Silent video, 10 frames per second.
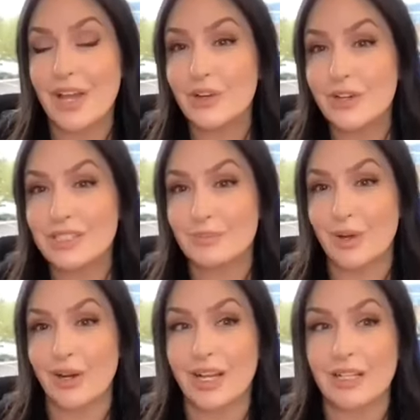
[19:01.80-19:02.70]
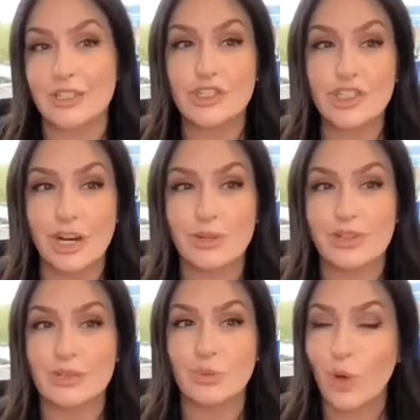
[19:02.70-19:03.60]
and your experience, share with
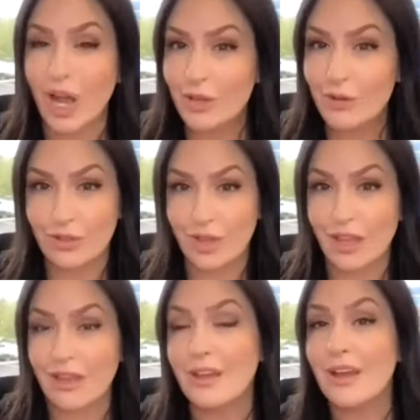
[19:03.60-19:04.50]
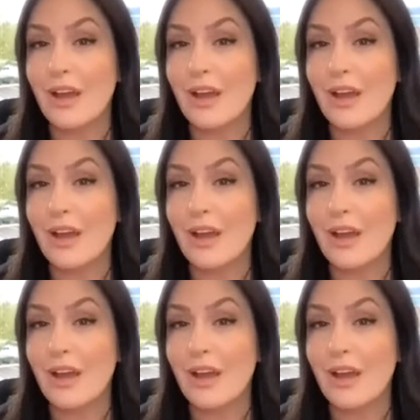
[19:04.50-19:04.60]
us why you think